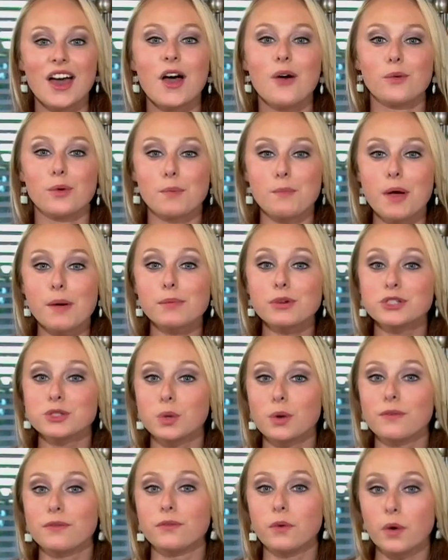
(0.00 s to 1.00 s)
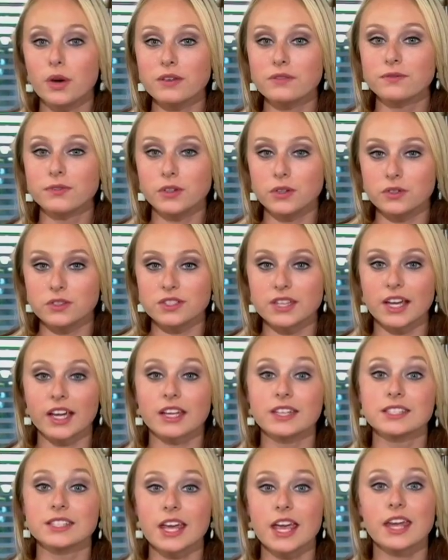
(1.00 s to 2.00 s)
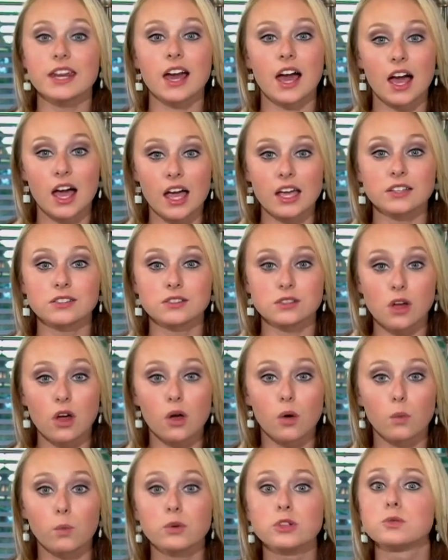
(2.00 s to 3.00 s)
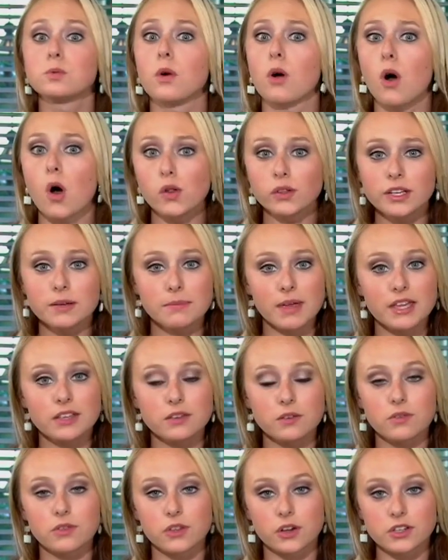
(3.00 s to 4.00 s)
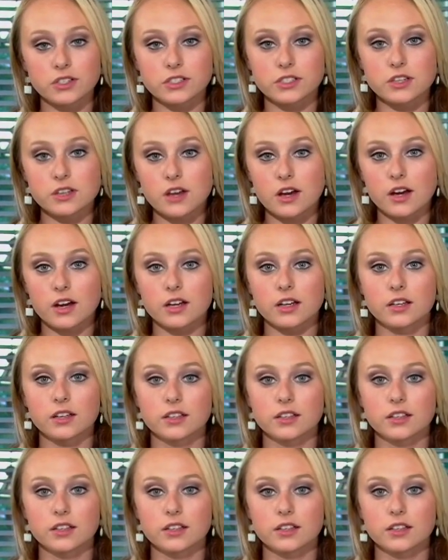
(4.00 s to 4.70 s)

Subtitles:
Remember to avoid foods that contain high salt, which will only make you thirstier.